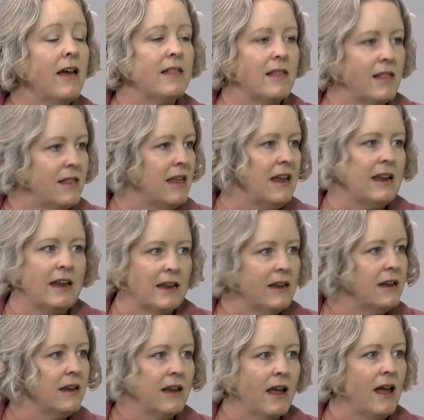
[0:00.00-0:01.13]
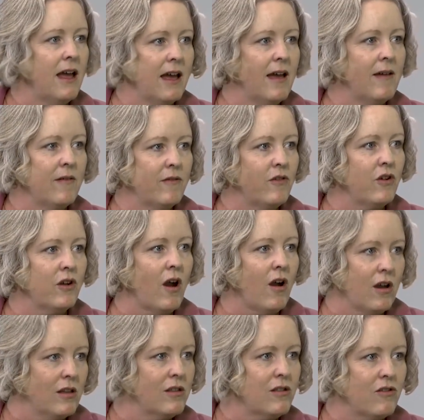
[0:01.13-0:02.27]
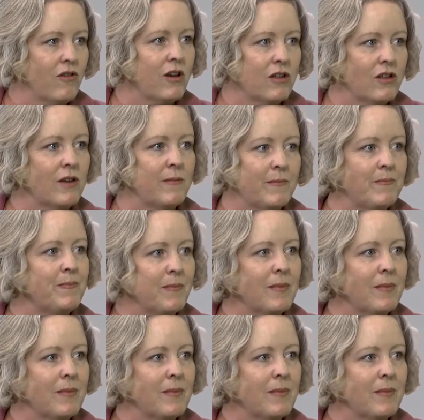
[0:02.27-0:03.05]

seated for art instruction.